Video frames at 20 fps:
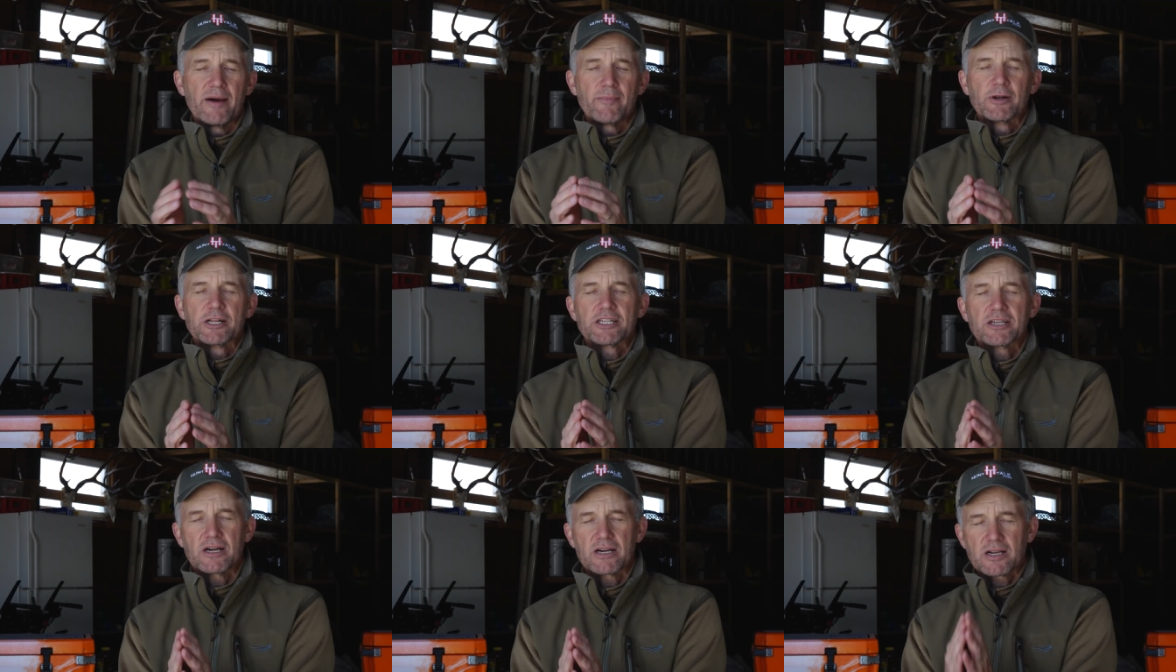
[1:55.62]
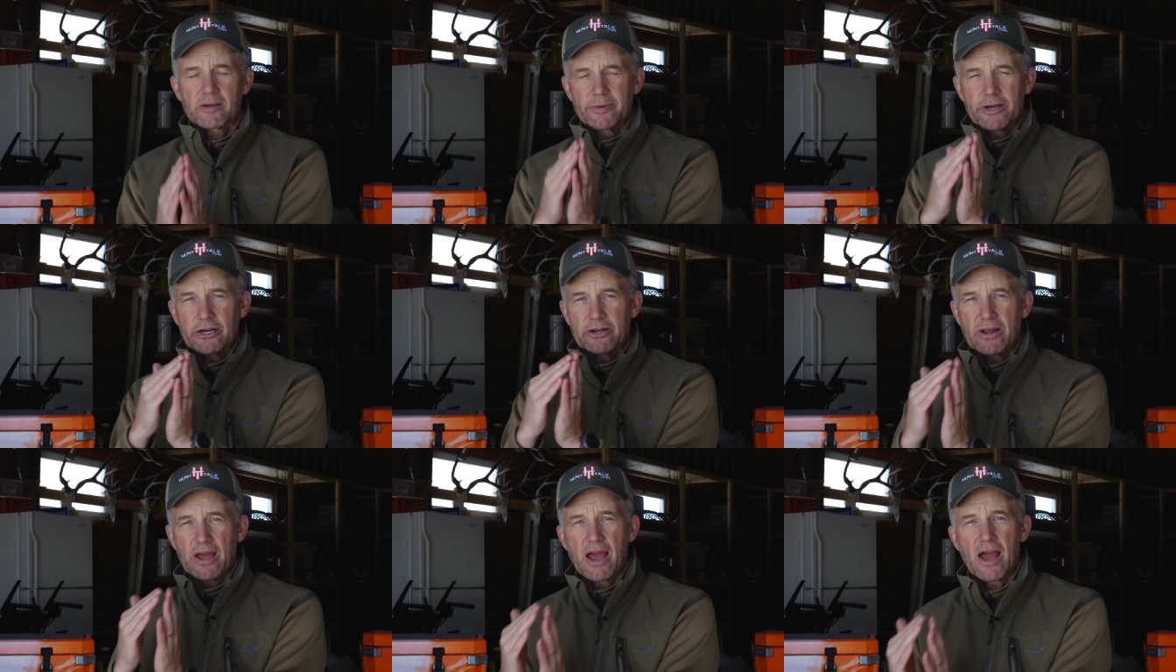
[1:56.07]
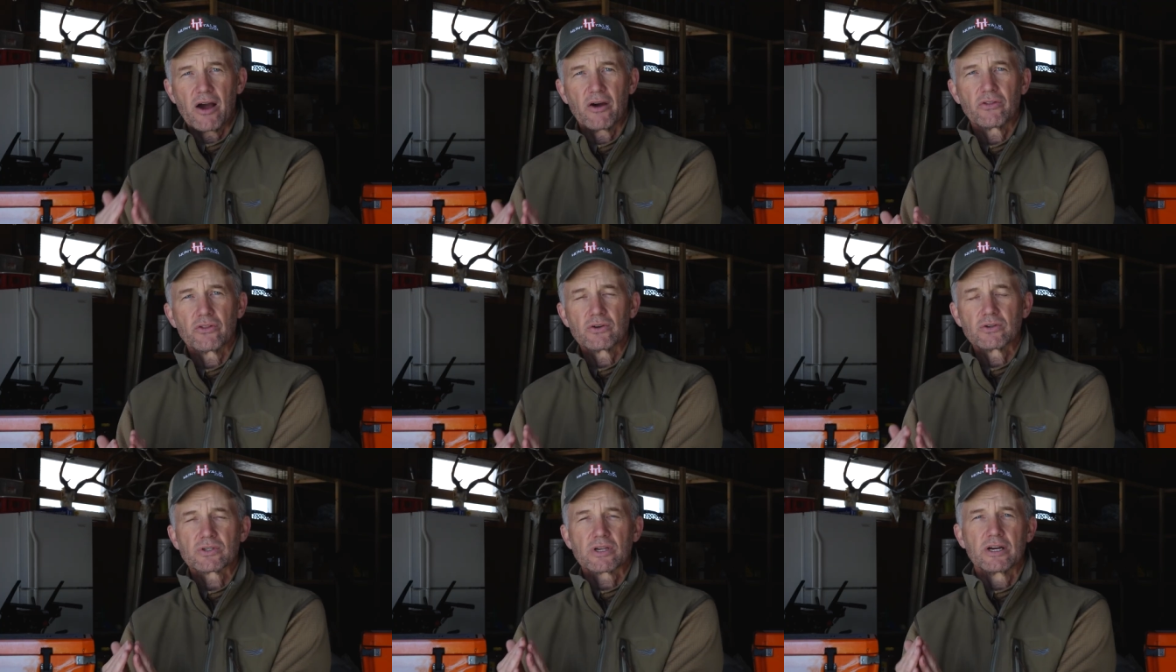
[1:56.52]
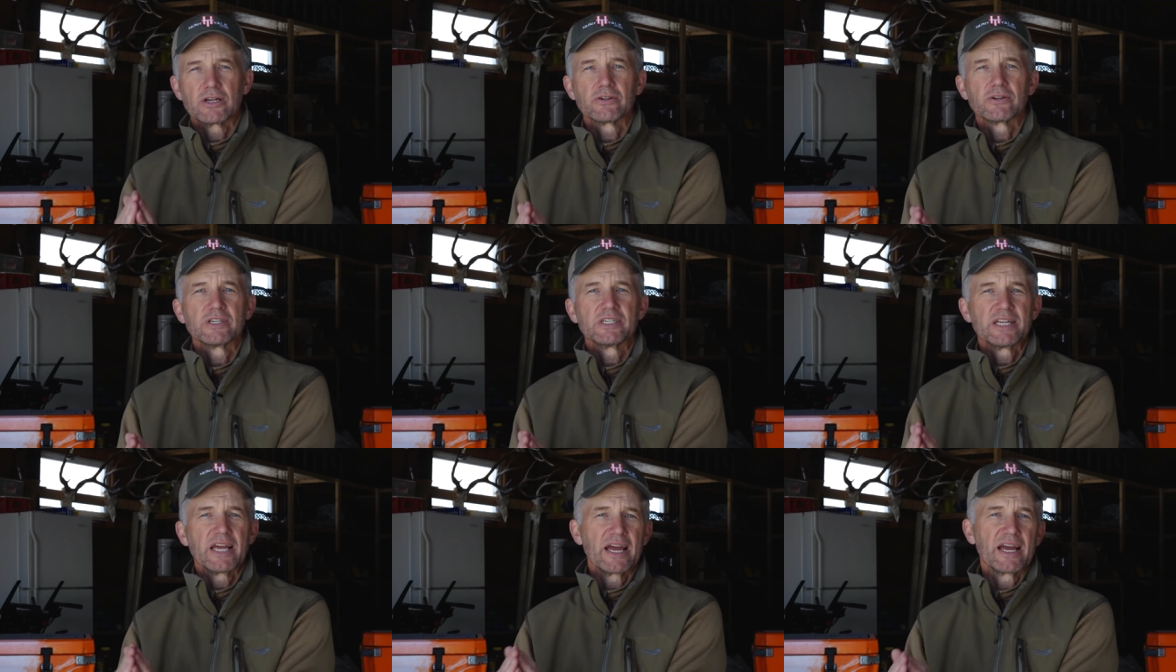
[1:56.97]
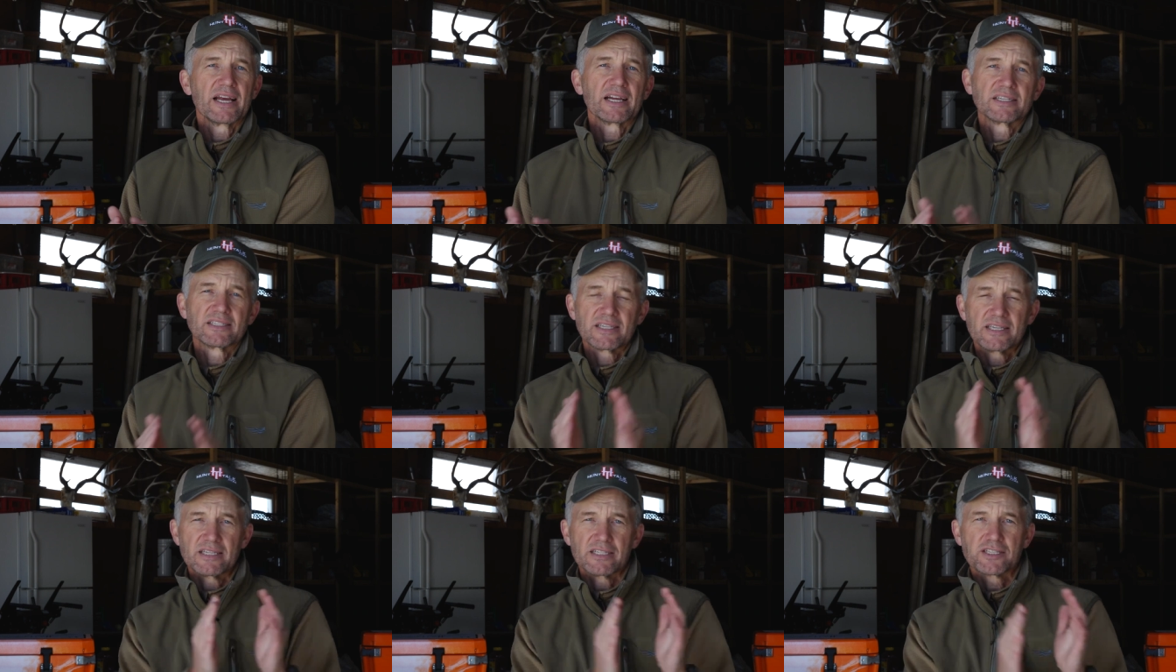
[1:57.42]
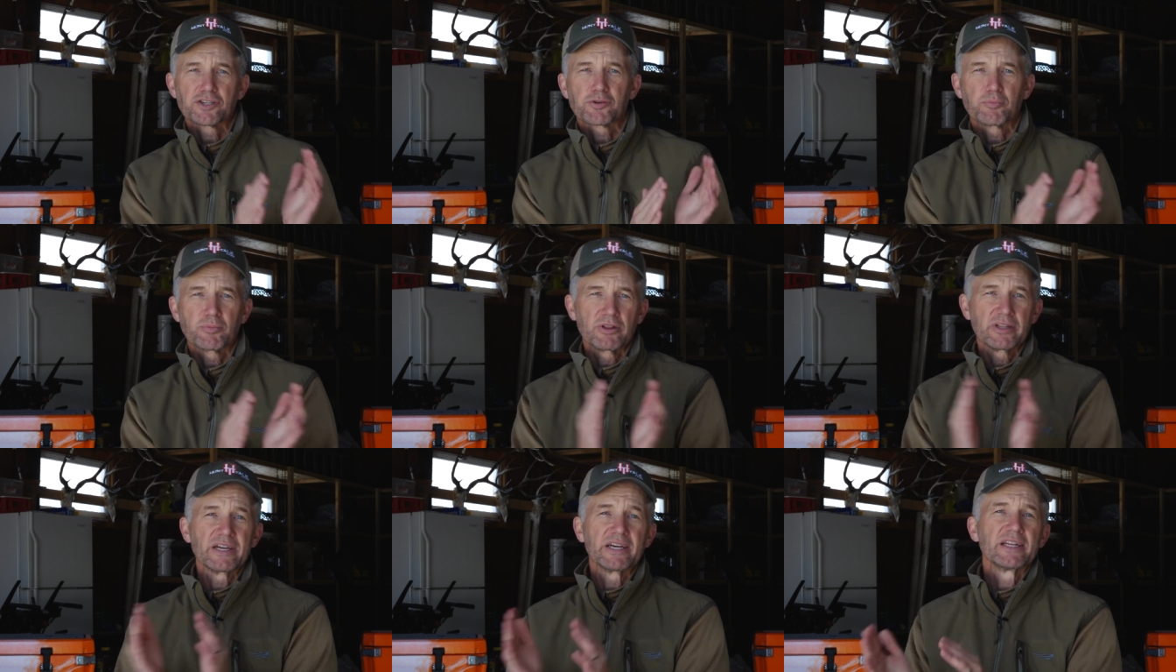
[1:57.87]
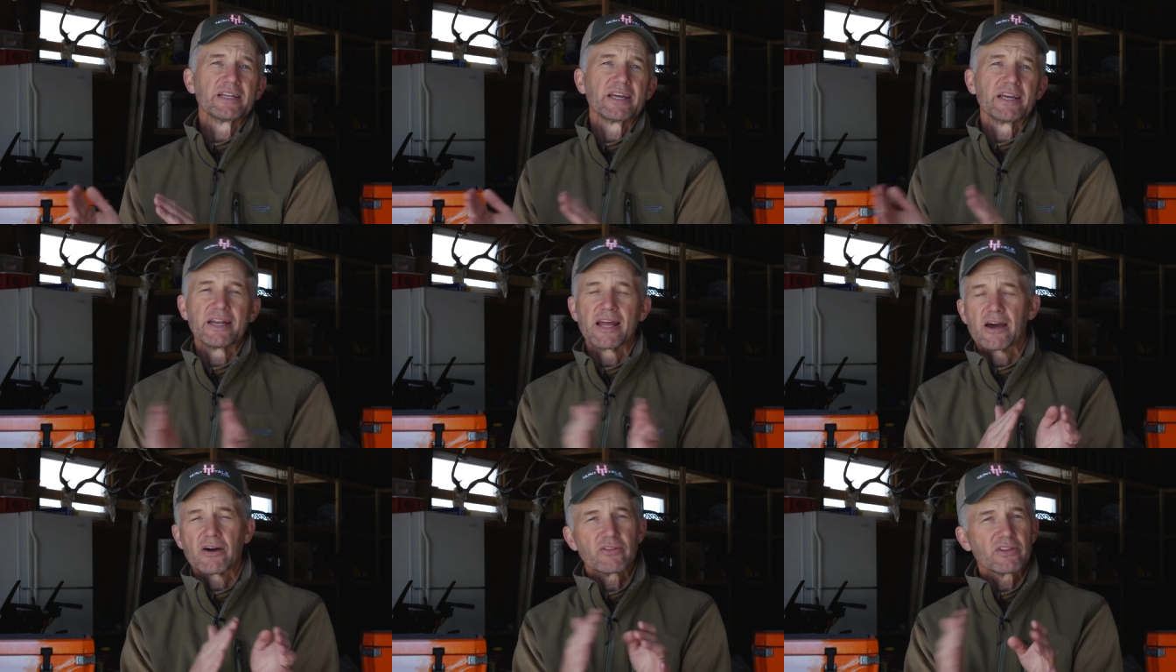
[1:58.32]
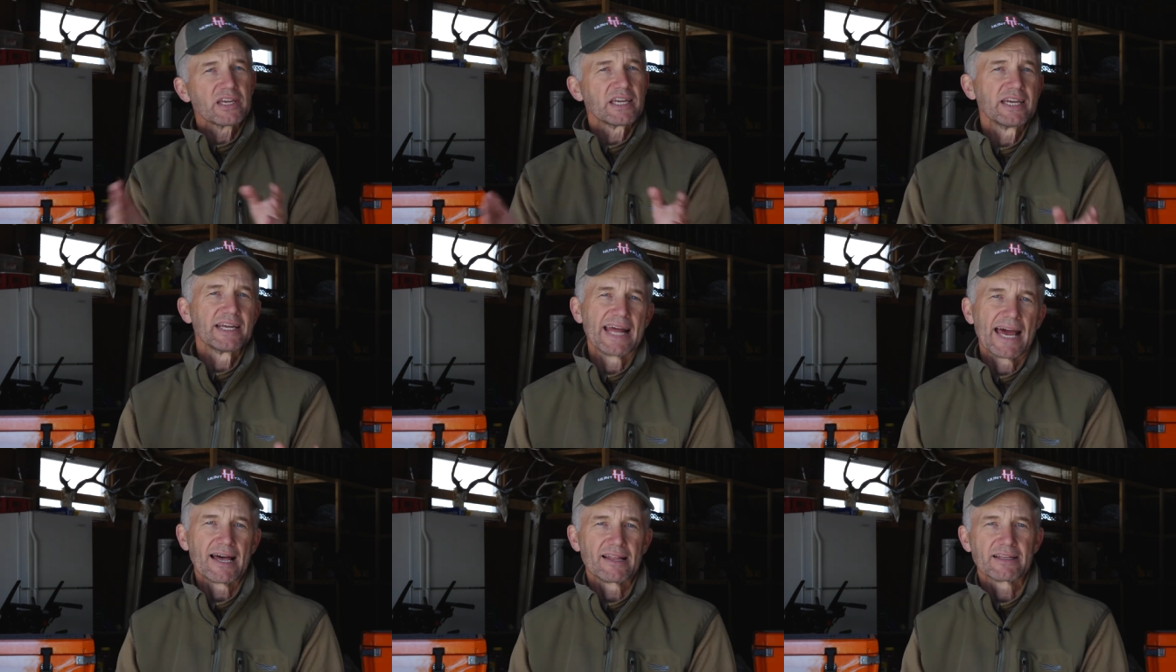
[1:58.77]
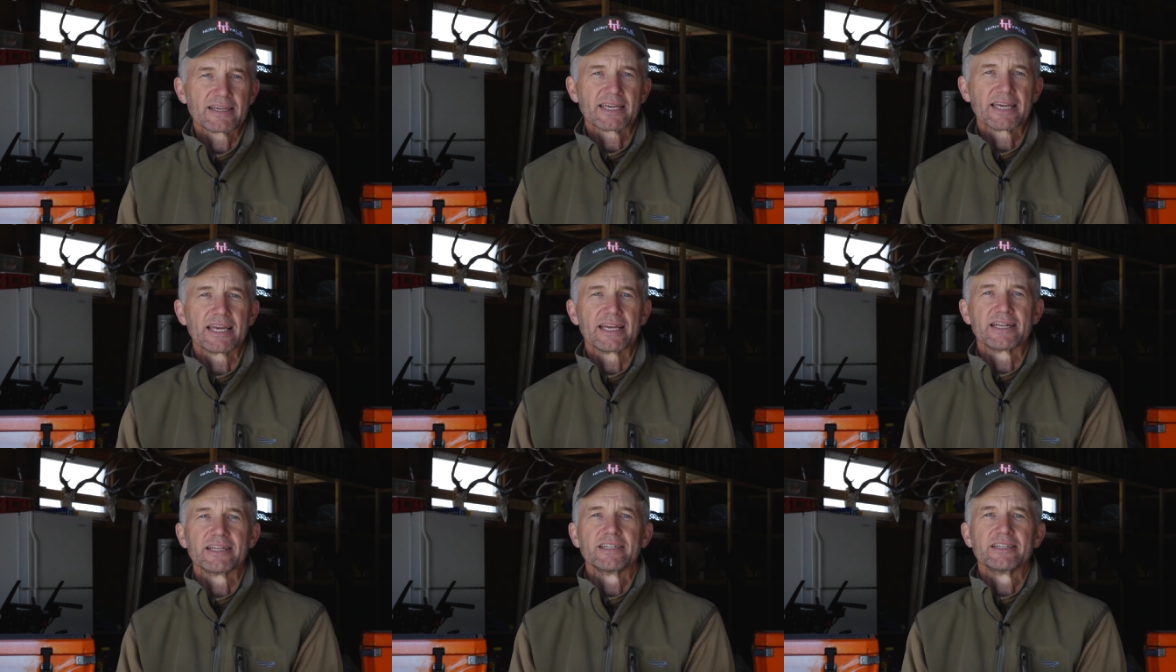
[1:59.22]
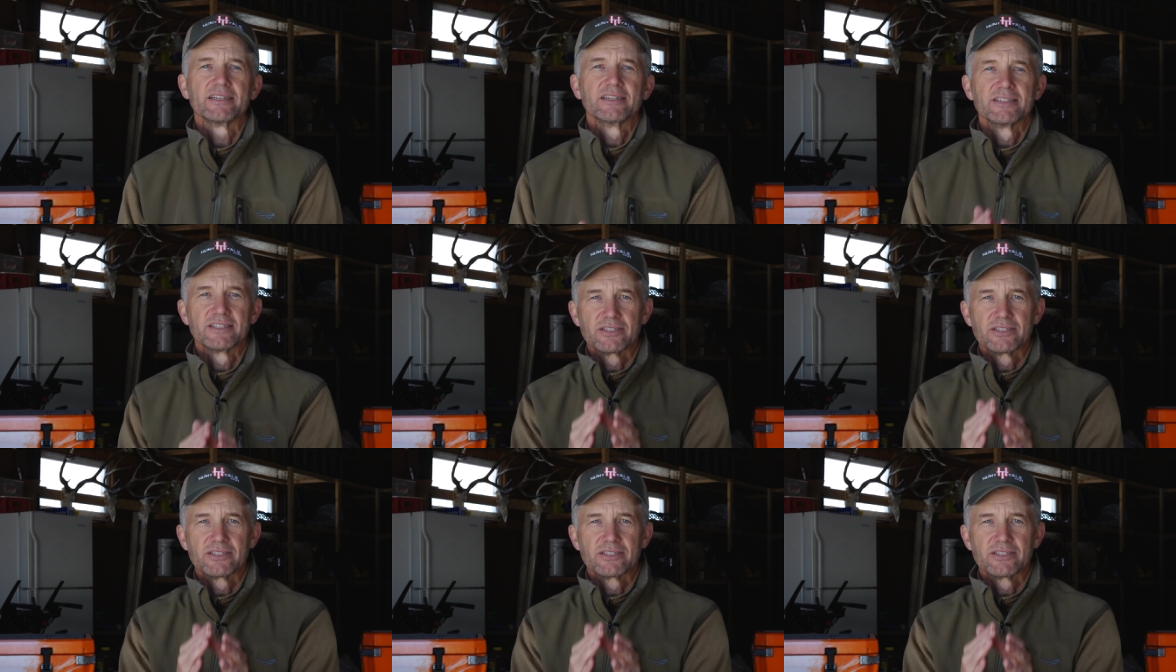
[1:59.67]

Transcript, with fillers: I'm going to talk about how those one hundred tags get split and how they get allocated